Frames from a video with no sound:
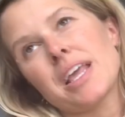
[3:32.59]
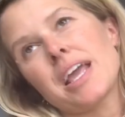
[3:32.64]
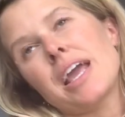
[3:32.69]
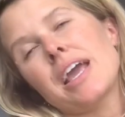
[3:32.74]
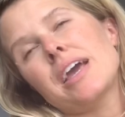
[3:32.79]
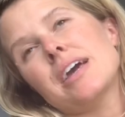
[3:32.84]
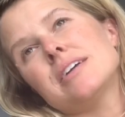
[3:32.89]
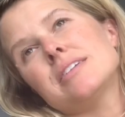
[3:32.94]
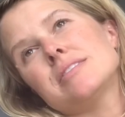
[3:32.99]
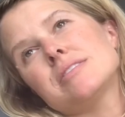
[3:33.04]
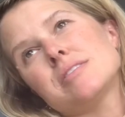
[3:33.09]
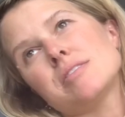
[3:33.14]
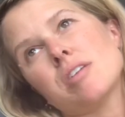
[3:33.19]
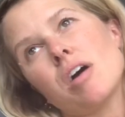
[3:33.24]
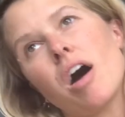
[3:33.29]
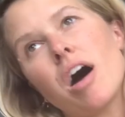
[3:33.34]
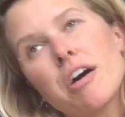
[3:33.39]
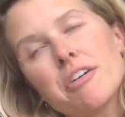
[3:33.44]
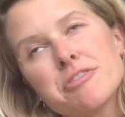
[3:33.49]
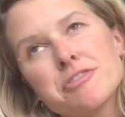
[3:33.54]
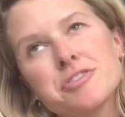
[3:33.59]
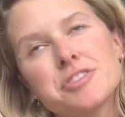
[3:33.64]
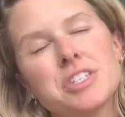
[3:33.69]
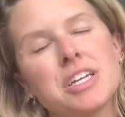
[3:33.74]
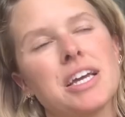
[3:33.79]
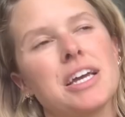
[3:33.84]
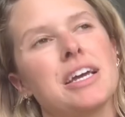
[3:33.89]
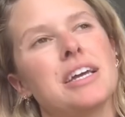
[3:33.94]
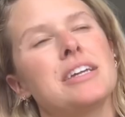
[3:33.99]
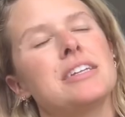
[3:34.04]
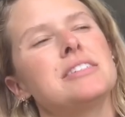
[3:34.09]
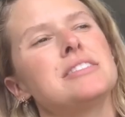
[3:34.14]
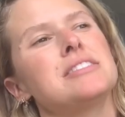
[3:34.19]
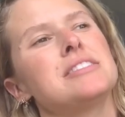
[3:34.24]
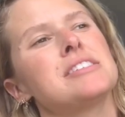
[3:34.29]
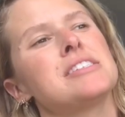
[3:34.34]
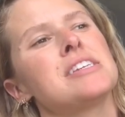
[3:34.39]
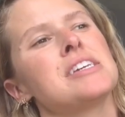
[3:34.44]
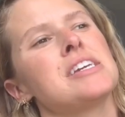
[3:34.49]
and soft. And